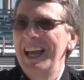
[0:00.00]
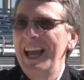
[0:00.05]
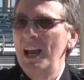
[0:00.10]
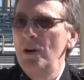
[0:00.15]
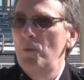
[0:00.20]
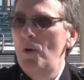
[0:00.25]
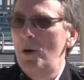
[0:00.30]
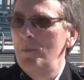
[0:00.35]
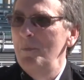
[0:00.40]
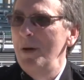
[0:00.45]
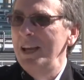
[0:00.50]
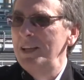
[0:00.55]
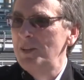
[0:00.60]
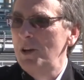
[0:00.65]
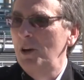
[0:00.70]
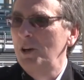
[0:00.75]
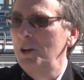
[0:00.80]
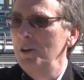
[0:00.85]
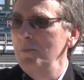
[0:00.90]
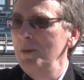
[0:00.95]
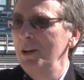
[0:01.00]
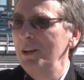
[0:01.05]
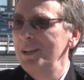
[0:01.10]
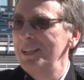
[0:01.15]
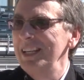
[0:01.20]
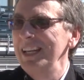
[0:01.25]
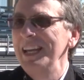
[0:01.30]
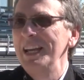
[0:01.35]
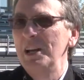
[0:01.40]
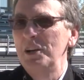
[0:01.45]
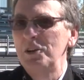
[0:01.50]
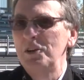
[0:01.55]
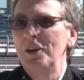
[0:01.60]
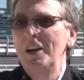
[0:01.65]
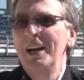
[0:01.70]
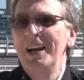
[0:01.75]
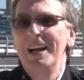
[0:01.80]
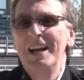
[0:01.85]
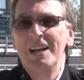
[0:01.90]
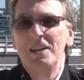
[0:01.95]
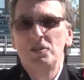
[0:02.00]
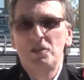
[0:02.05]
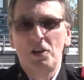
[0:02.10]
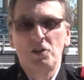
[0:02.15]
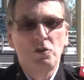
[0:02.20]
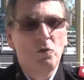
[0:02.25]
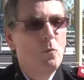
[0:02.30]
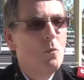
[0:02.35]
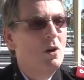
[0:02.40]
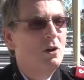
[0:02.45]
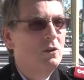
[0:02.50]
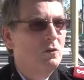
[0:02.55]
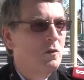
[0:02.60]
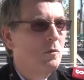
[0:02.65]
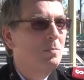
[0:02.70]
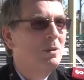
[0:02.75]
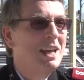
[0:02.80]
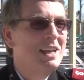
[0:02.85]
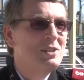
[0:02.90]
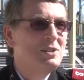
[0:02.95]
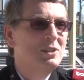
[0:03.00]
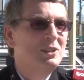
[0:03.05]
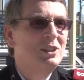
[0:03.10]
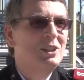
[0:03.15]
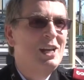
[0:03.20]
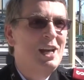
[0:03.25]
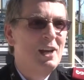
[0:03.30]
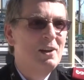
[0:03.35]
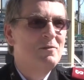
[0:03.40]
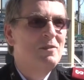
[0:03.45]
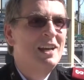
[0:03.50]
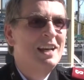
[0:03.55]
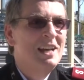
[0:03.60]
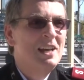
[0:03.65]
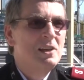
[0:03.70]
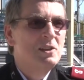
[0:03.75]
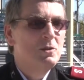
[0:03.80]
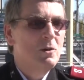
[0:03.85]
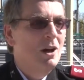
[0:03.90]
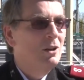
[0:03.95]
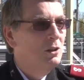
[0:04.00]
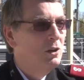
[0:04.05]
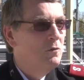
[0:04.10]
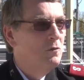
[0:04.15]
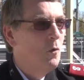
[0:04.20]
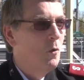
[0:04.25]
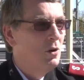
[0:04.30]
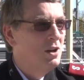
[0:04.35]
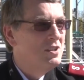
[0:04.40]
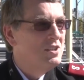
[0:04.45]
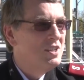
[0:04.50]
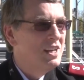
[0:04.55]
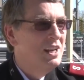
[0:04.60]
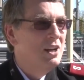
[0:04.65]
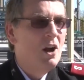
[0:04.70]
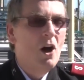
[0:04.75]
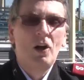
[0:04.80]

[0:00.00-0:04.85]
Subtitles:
and what makes our community here such a wonderful place to live. So I look forward to seeing